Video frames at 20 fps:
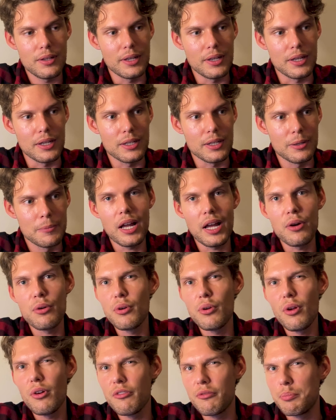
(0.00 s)
Like, I don't
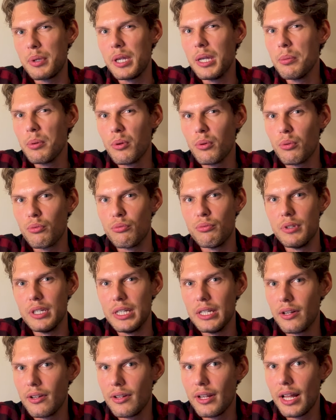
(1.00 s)
know if people
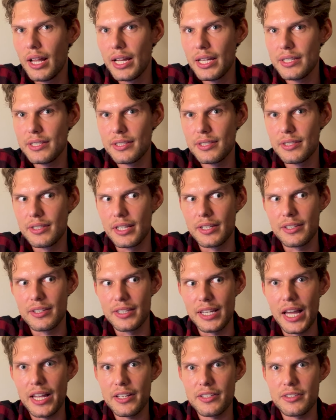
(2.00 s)
realize that
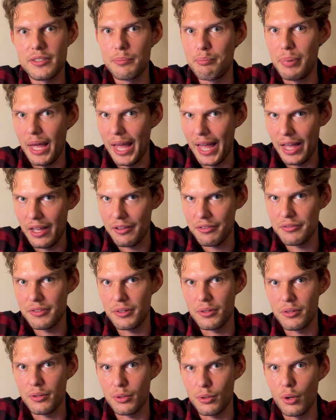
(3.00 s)
that's the path
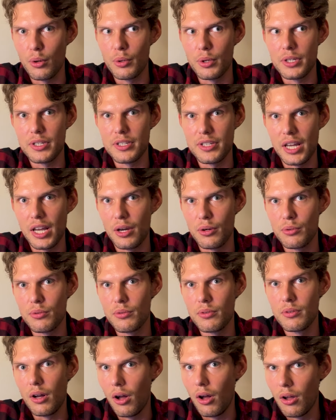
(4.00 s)
they're going
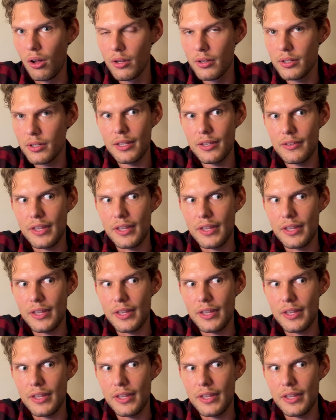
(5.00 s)
down on,